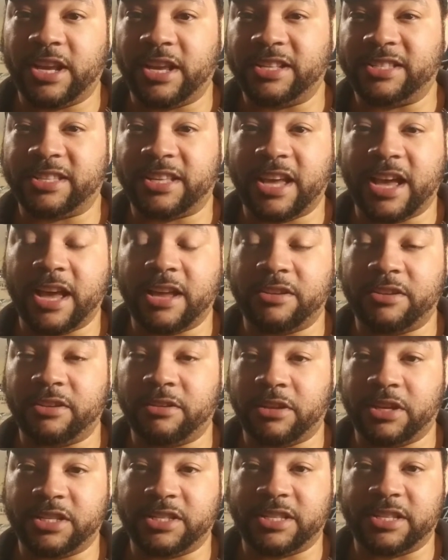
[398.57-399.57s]

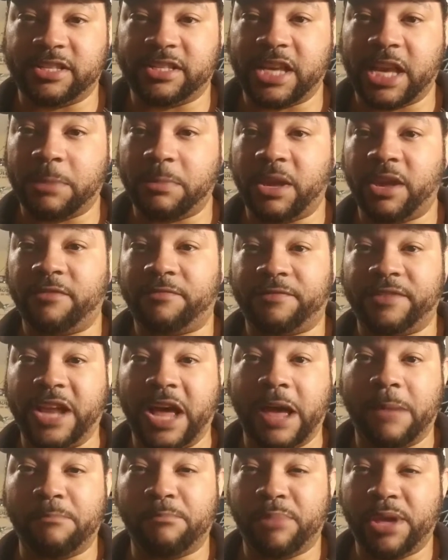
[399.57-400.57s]
is the same, if
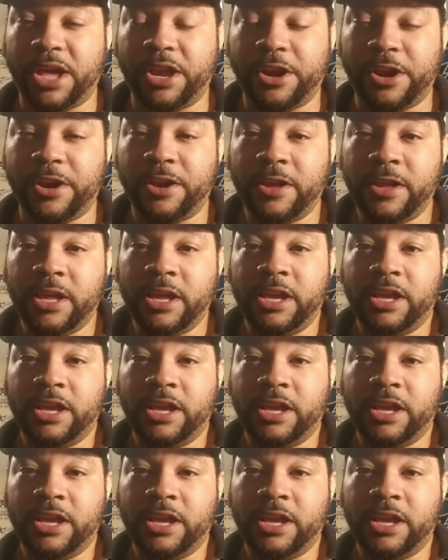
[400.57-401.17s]
not better.